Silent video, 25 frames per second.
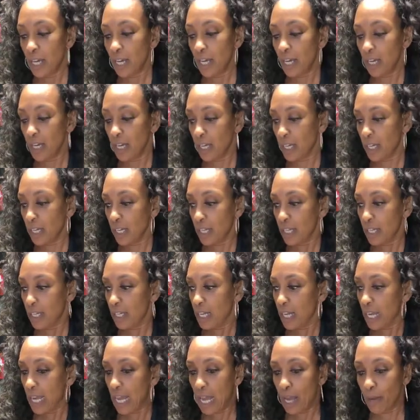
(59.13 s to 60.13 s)
I
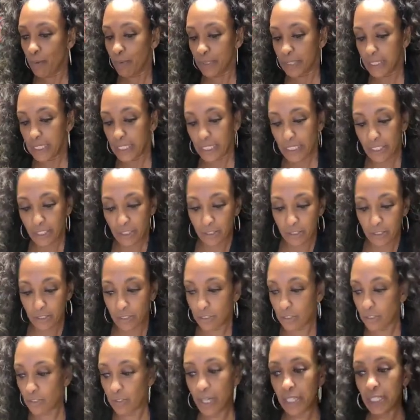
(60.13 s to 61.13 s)
was in here
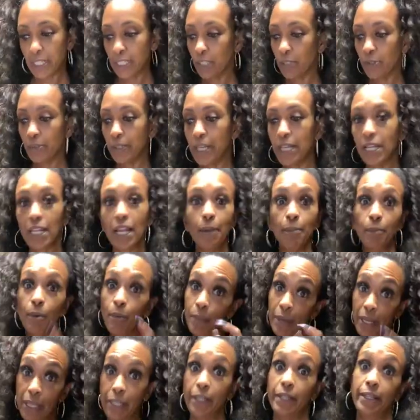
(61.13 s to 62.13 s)
trying to create, I'm gonna
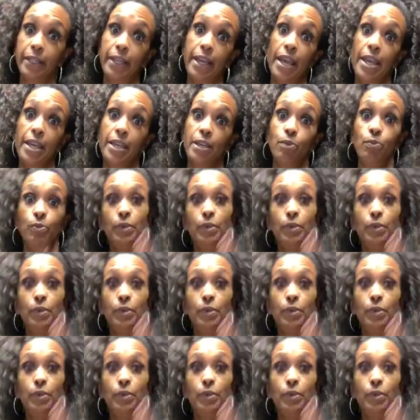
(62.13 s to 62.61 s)
make a cake.